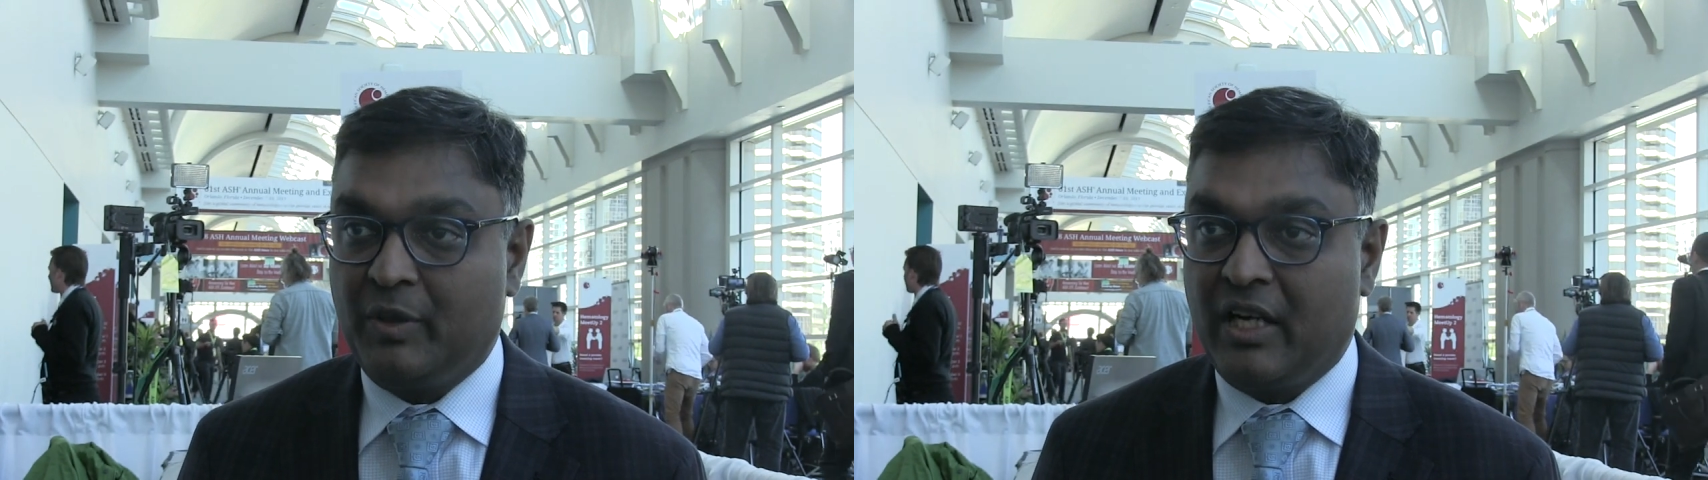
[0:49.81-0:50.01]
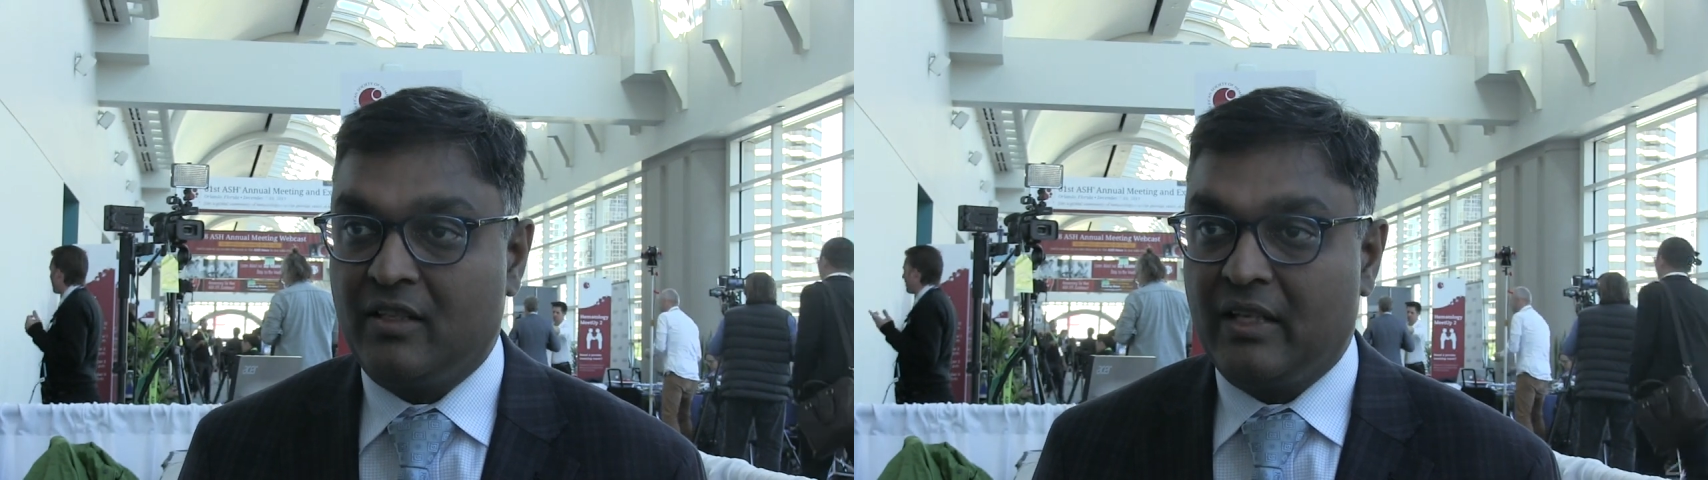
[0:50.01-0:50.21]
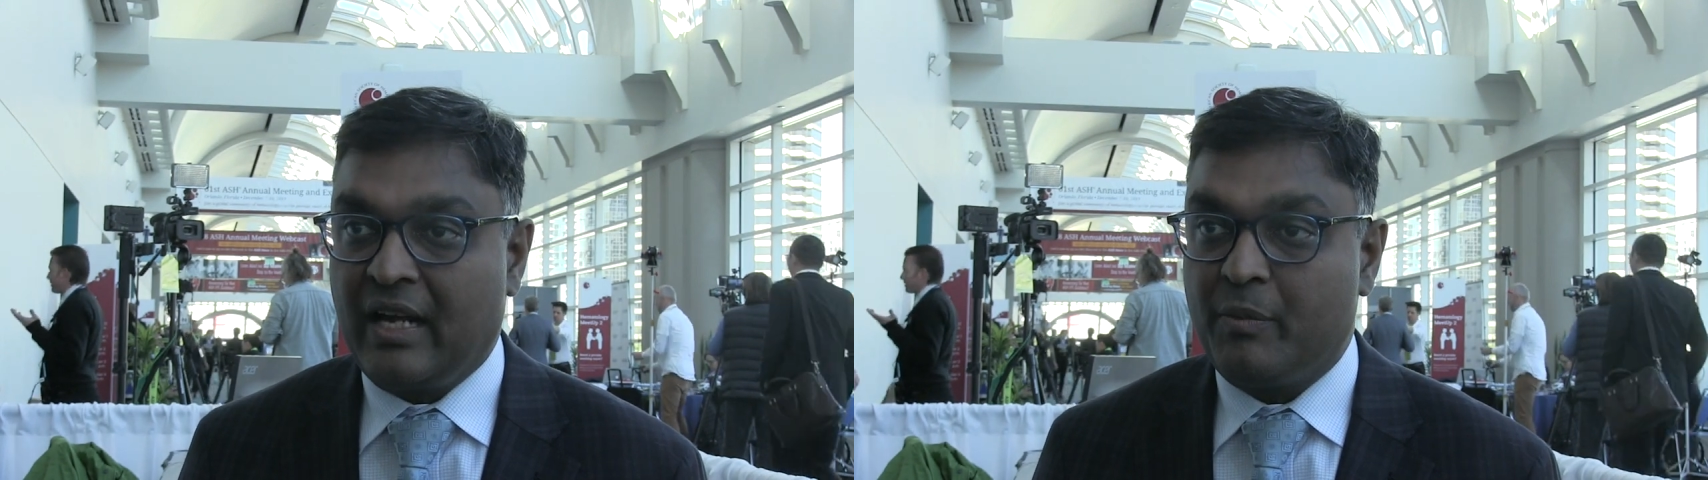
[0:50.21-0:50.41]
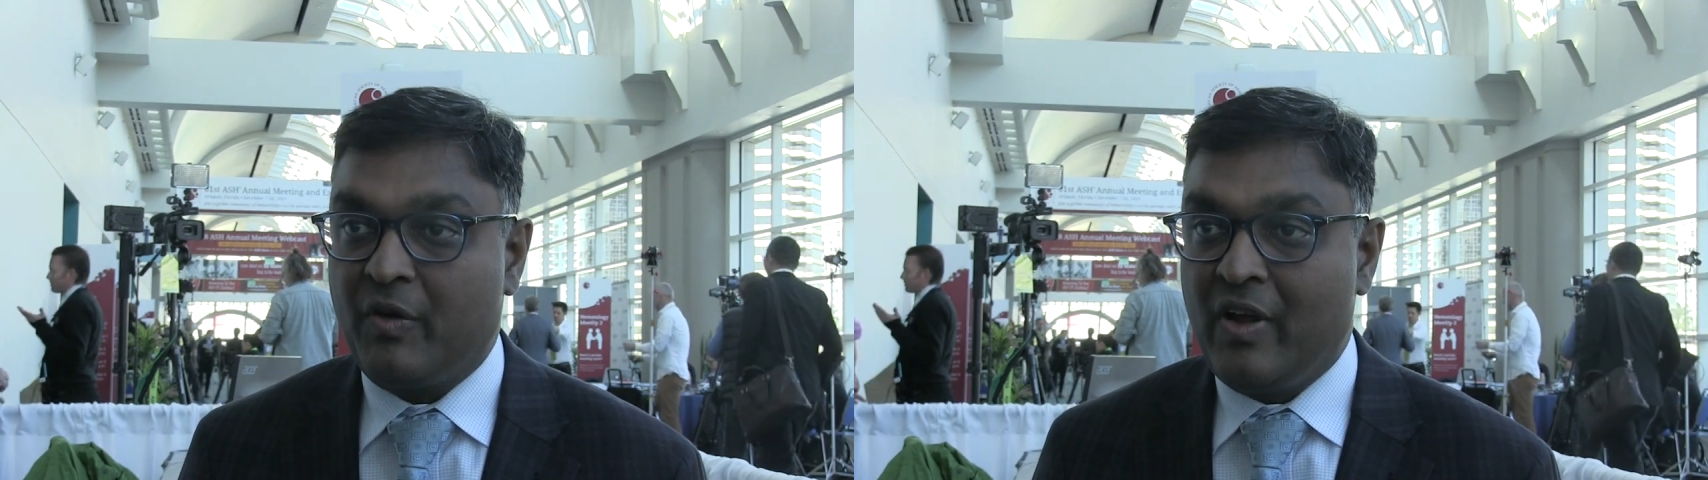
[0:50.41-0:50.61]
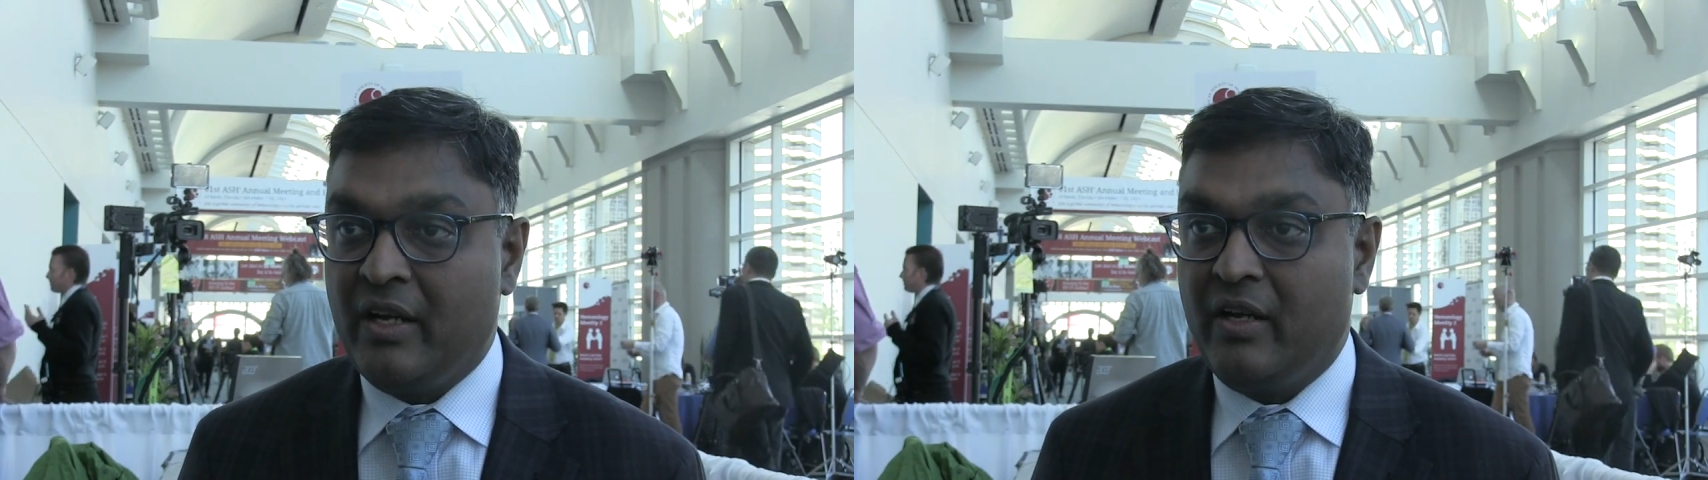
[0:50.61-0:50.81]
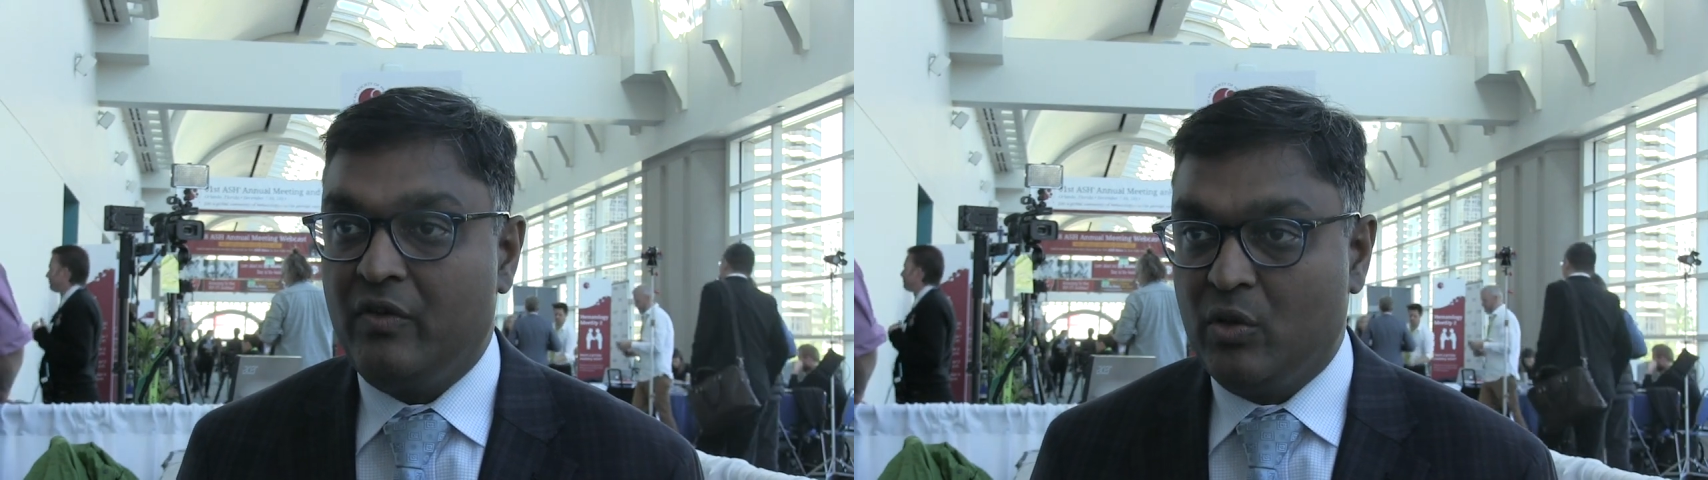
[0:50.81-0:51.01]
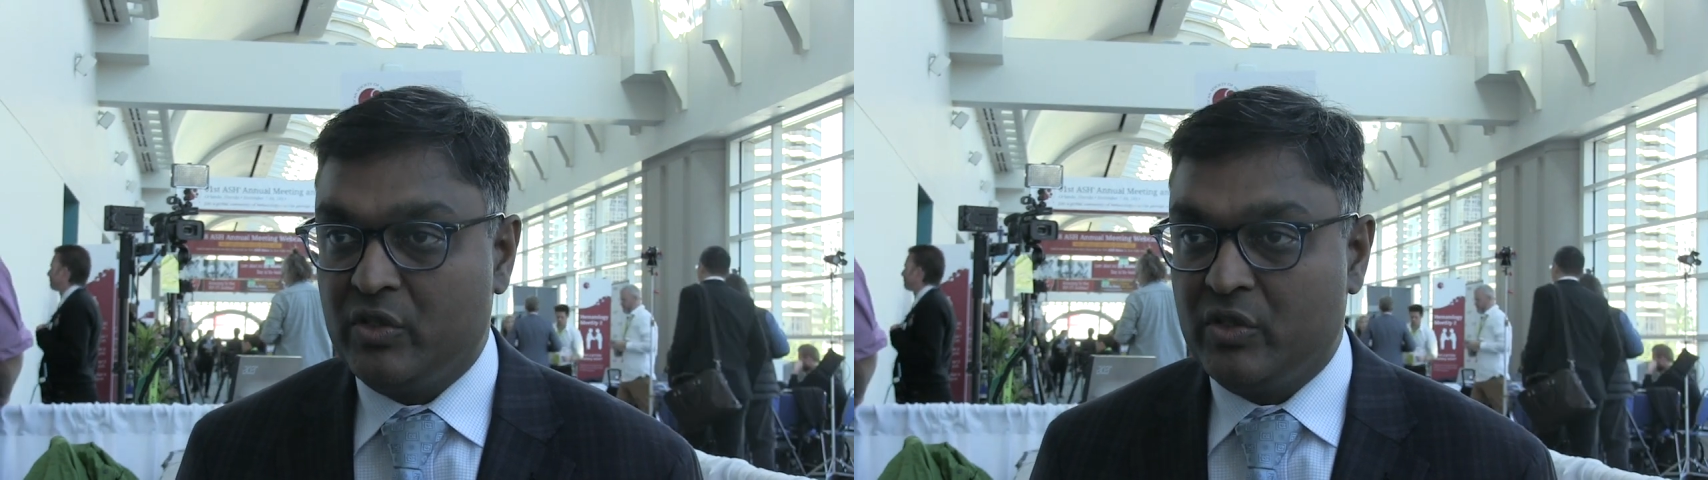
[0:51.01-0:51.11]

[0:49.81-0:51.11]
but at a preventative